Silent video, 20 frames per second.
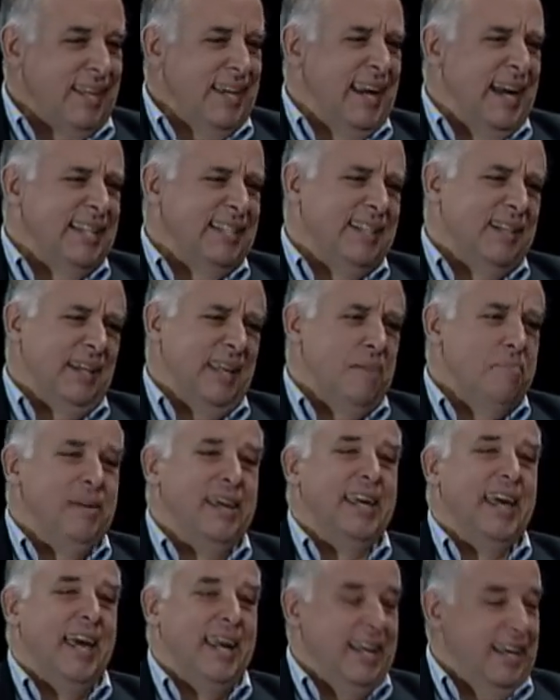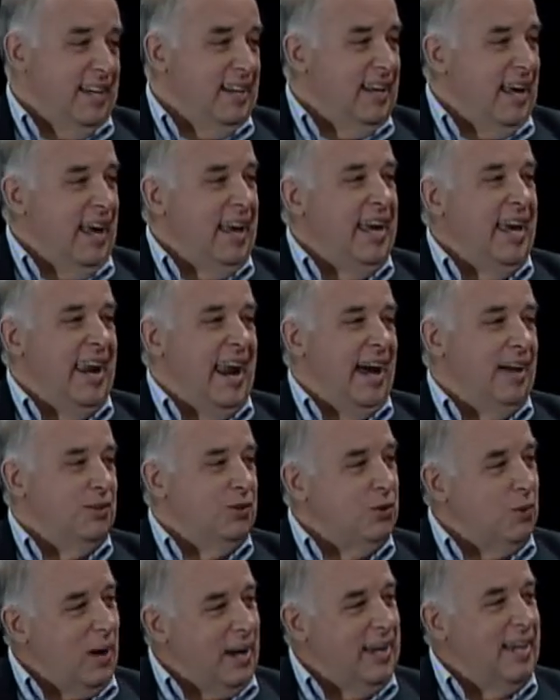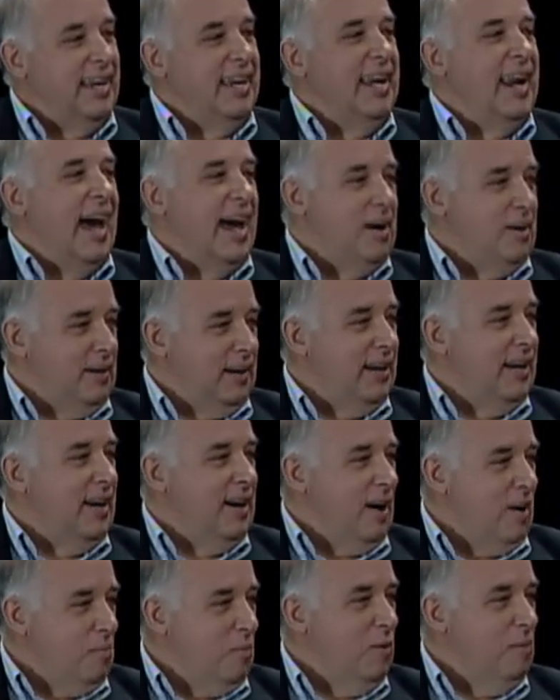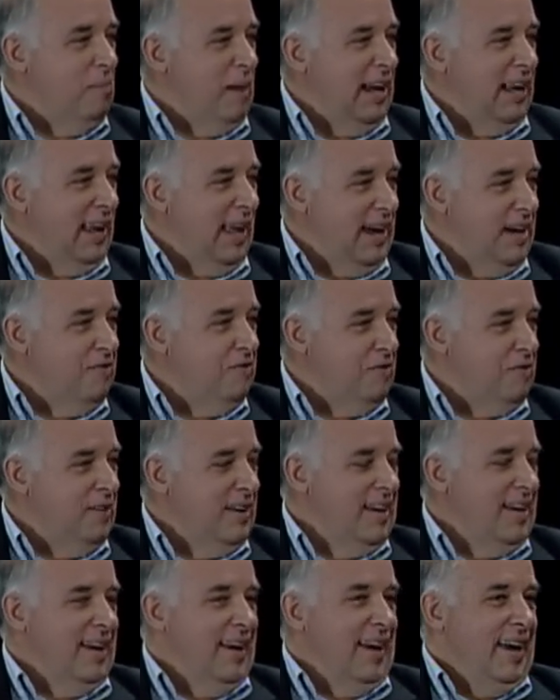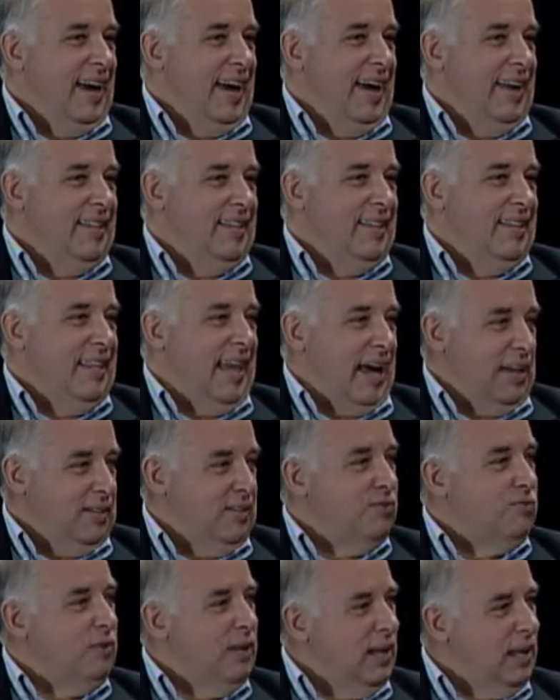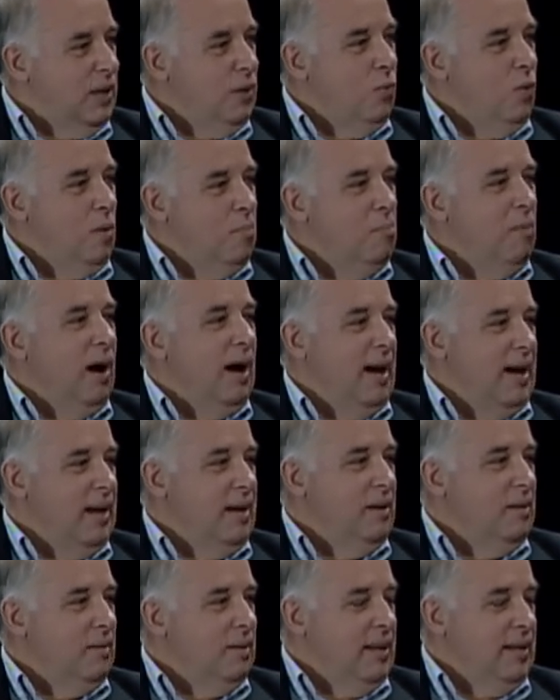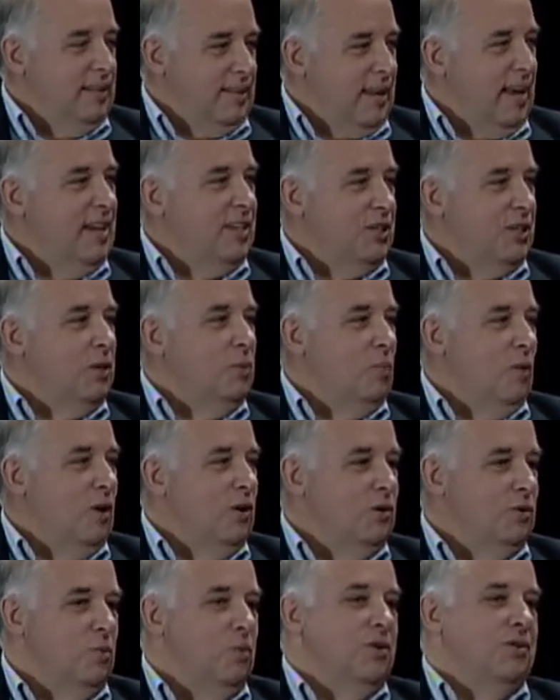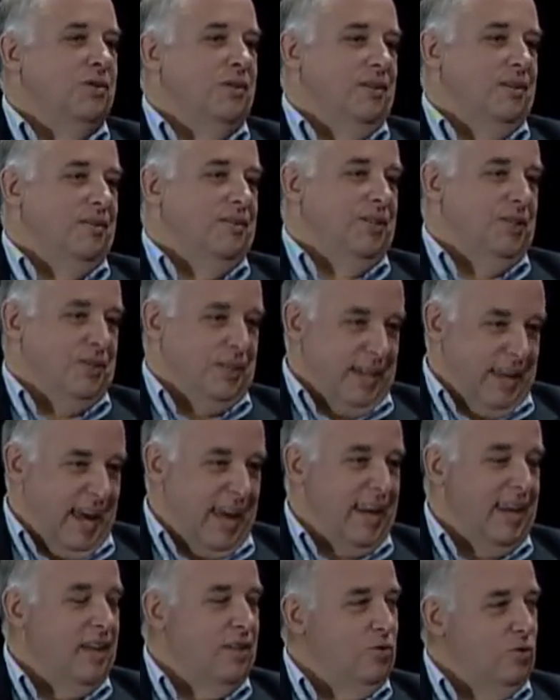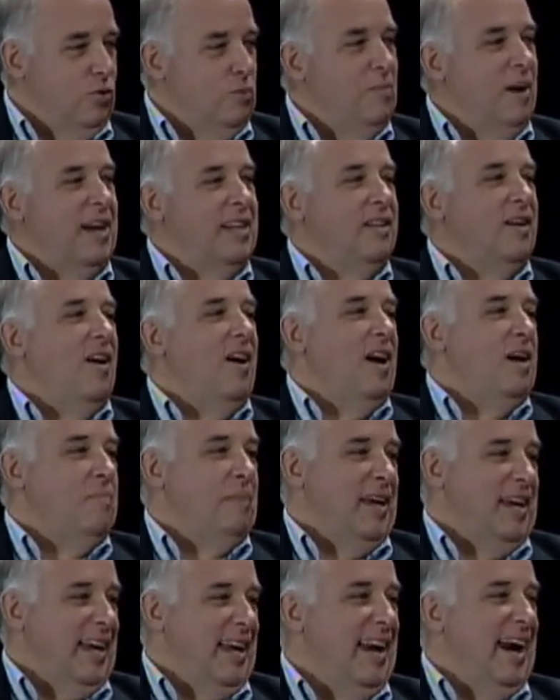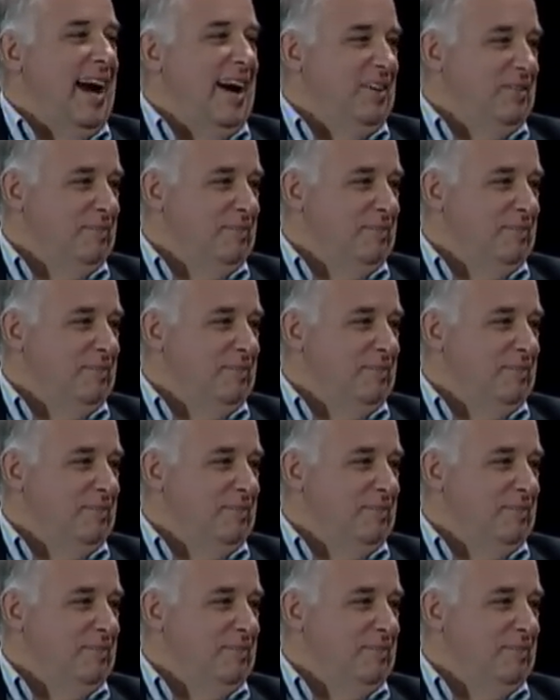And I said, let me get in and get out so I can get on with my life. And that's really what my intention was to just get in, do my time, and get out.